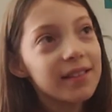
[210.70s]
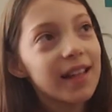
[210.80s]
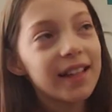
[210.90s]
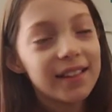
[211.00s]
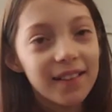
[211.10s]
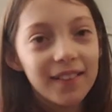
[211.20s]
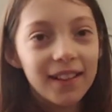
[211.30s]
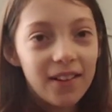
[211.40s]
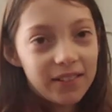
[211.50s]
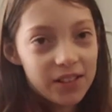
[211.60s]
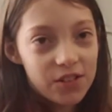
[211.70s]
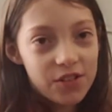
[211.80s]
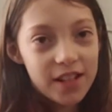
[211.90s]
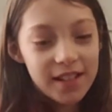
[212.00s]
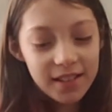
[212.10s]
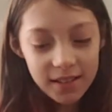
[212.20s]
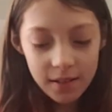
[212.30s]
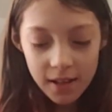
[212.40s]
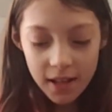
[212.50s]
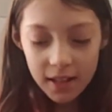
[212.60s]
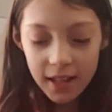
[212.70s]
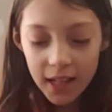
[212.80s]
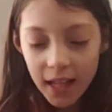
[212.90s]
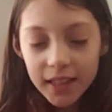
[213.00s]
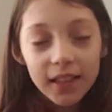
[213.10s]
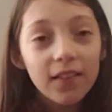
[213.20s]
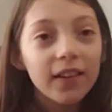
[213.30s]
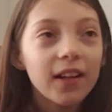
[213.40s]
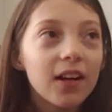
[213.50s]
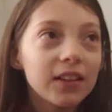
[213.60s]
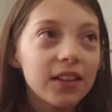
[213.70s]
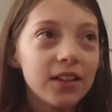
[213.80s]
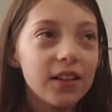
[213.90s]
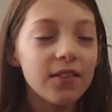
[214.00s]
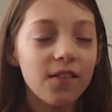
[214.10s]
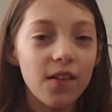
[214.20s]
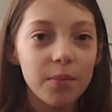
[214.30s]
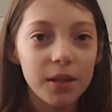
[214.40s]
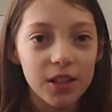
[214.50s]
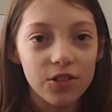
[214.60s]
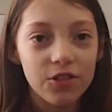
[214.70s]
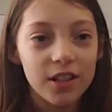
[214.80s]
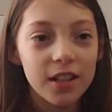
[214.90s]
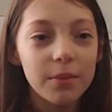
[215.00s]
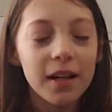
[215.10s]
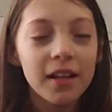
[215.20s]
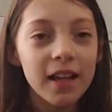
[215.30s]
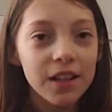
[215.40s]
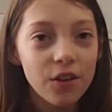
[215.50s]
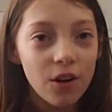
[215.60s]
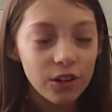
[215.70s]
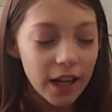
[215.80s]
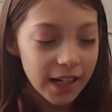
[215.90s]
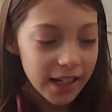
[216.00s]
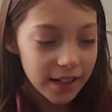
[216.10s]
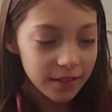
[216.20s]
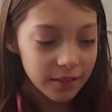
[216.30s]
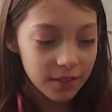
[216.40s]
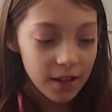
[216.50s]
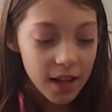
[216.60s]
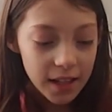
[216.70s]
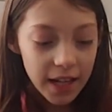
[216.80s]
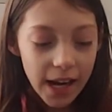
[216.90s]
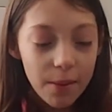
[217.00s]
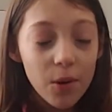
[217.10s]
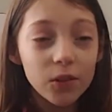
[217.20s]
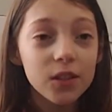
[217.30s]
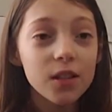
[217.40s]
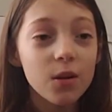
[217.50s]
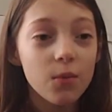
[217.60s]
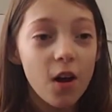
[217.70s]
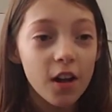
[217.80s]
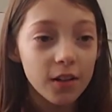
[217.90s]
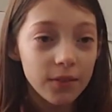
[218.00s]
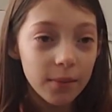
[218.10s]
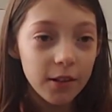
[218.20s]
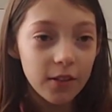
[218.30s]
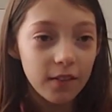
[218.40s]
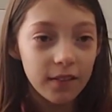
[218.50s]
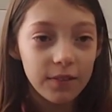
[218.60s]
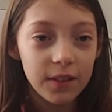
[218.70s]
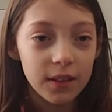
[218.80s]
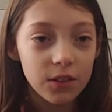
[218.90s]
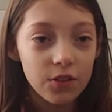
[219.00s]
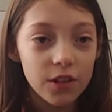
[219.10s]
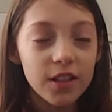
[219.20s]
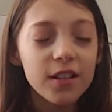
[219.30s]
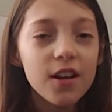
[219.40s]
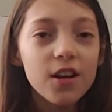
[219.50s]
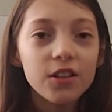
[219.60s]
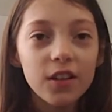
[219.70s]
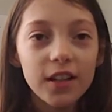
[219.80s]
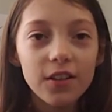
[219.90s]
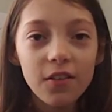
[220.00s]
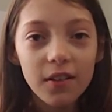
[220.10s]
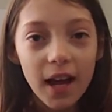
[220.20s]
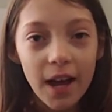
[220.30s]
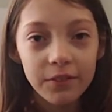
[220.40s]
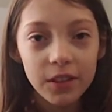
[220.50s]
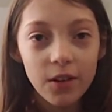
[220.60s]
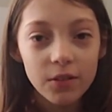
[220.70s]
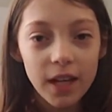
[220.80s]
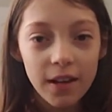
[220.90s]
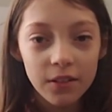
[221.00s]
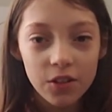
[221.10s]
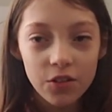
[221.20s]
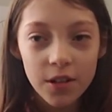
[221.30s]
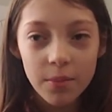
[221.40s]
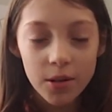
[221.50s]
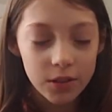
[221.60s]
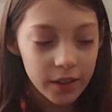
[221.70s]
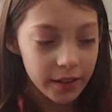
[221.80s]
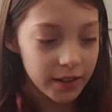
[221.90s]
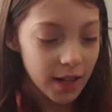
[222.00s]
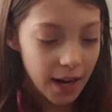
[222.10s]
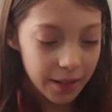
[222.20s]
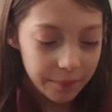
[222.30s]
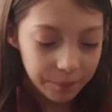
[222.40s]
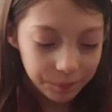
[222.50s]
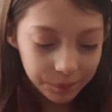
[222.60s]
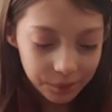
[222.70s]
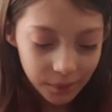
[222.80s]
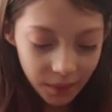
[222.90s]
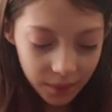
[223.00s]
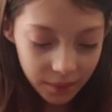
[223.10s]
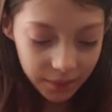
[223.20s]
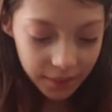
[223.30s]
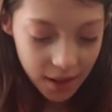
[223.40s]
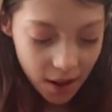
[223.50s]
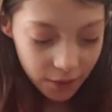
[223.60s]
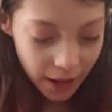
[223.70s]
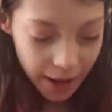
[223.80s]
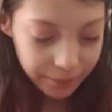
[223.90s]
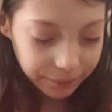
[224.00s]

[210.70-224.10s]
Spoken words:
like to cling onto trees. They like to cling onto eucalyptus trees because that's all they eat. They get most of their water from eucalyptus trees, so they don't have to go down the tree most of the time. Okay,